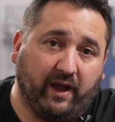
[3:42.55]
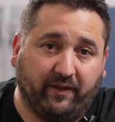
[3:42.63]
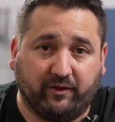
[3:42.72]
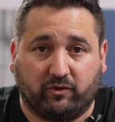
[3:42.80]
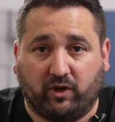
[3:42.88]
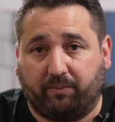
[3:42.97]

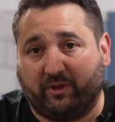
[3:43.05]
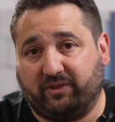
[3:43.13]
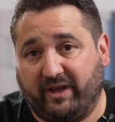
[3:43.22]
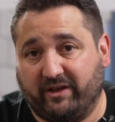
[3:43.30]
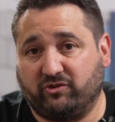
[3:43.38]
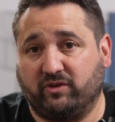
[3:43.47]
and the type of
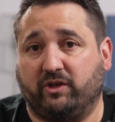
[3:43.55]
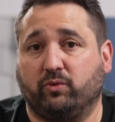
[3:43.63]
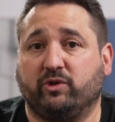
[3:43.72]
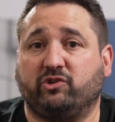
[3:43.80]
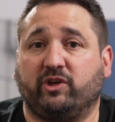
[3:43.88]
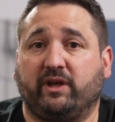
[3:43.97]
texture that
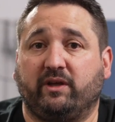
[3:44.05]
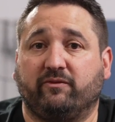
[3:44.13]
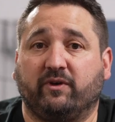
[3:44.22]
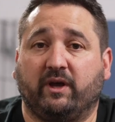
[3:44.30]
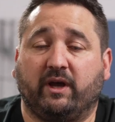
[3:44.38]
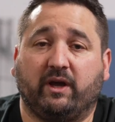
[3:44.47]
you
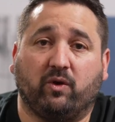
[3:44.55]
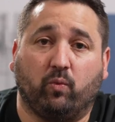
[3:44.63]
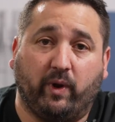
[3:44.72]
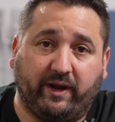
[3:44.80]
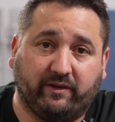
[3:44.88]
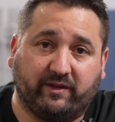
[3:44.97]
achieve
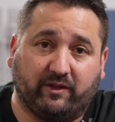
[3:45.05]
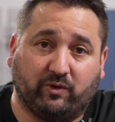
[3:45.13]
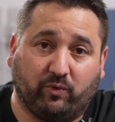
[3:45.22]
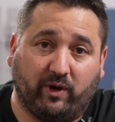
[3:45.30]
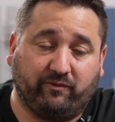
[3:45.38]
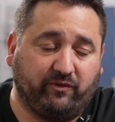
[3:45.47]
when it's at
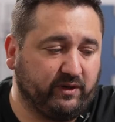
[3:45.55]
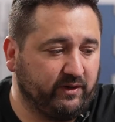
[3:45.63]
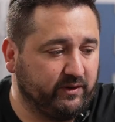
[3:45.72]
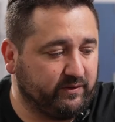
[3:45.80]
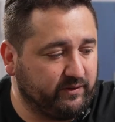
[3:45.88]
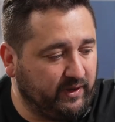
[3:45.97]
the right
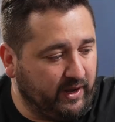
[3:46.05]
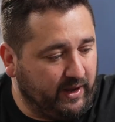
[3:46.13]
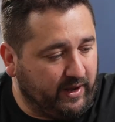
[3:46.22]
thickness.